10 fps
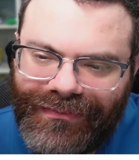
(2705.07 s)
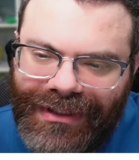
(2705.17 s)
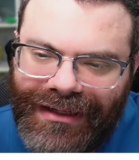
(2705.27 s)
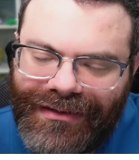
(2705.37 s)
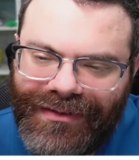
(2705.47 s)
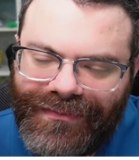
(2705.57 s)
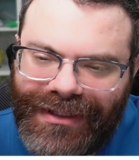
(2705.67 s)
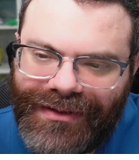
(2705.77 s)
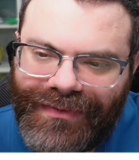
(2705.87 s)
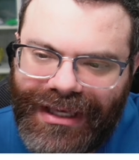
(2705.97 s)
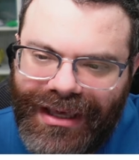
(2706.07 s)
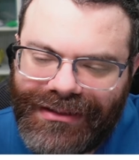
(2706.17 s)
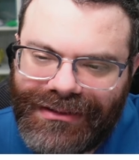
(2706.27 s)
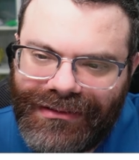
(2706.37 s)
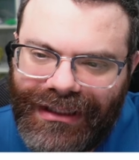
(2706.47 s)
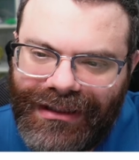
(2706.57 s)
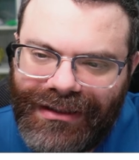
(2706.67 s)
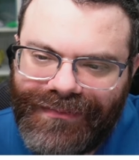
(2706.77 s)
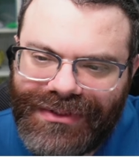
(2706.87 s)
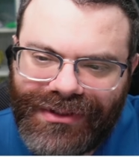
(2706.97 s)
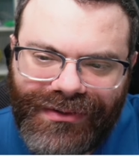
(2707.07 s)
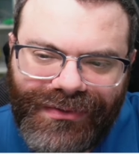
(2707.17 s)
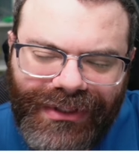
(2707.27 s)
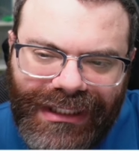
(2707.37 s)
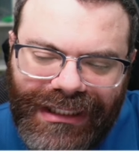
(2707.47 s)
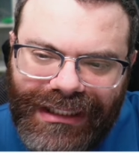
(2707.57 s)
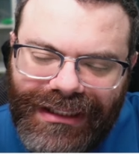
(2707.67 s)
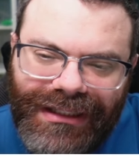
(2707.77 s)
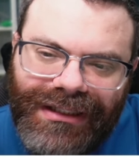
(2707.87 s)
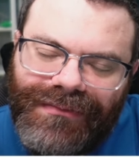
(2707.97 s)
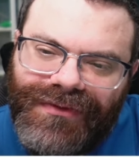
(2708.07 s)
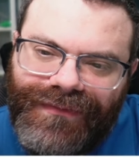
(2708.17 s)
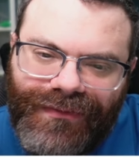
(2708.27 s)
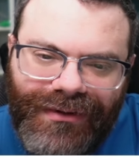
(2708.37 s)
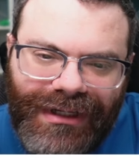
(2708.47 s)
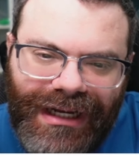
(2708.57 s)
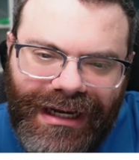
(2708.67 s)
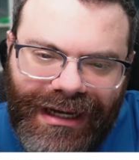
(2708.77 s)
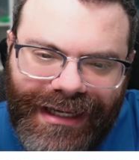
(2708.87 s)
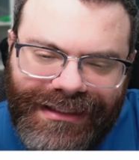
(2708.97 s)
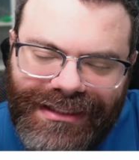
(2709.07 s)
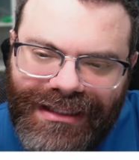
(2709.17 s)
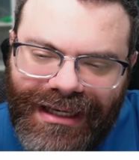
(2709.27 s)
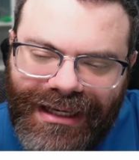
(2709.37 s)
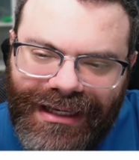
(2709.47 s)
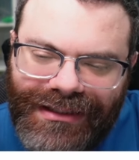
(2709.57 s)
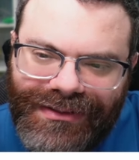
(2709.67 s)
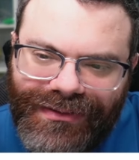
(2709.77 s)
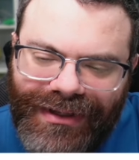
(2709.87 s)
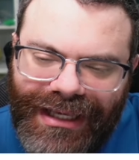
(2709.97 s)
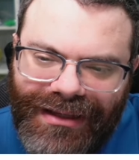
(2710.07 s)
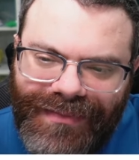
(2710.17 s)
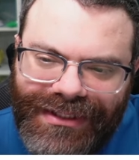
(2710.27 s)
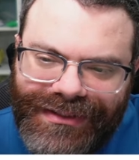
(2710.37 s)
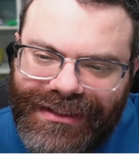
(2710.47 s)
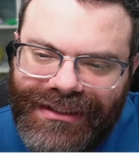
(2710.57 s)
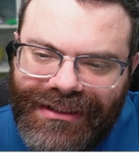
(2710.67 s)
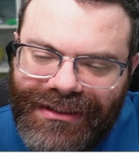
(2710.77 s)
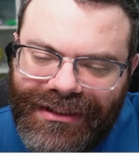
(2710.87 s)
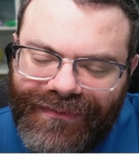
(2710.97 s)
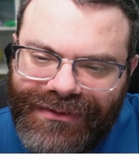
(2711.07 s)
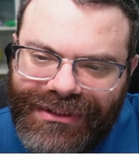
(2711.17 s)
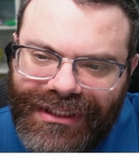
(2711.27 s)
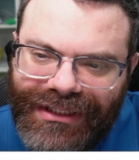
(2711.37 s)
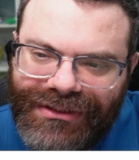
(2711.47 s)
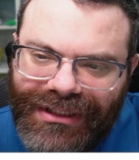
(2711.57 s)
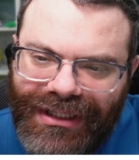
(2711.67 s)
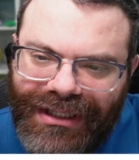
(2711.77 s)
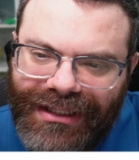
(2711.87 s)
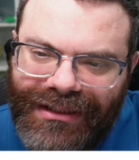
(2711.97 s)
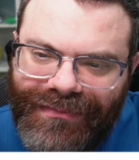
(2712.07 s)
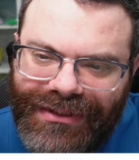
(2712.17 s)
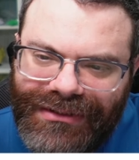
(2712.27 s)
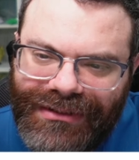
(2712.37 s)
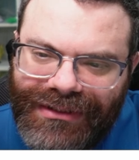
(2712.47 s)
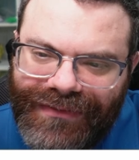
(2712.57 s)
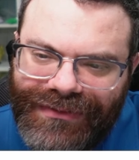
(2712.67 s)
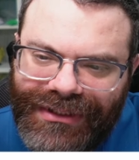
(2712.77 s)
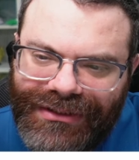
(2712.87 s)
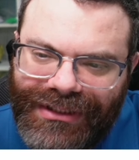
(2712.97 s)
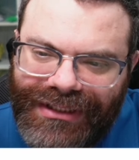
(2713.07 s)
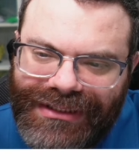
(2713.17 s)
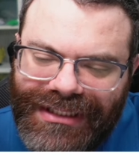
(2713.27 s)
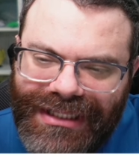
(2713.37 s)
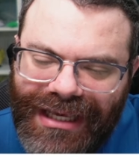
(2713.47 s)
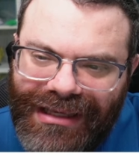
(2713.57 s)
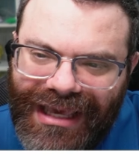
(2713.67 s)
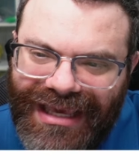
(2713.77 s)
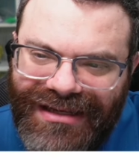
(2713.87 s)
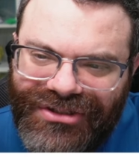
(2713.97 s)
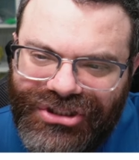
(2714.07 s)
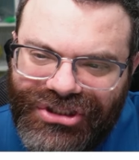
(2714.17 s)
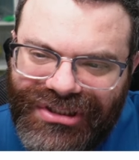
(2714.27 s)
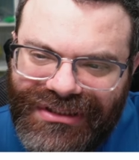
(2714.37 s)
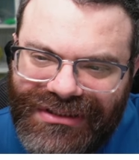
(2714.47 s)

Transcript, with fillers: I think, I think we can't. Um, so before I, TA, so A, B, C, D, E, F, G, H, I, A, B, C, D, E, F, G, H, I, T, A, H.